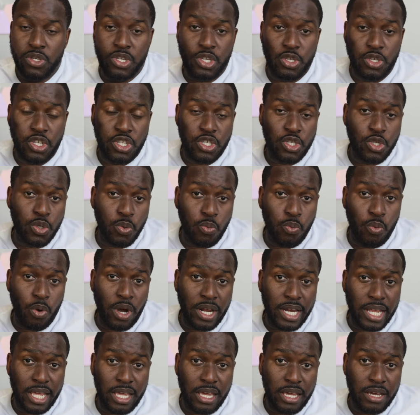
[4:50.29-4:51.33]
you can listen to
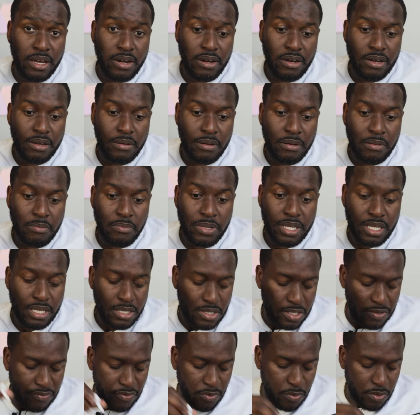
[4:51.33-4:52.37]
one ear
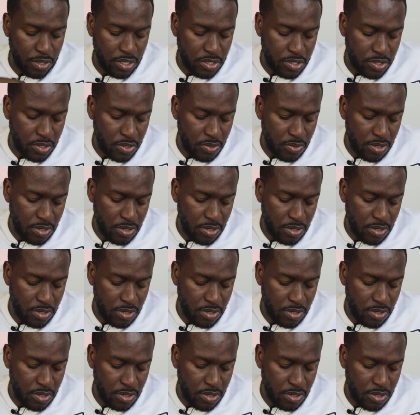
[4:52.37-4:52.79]
piece if you want to,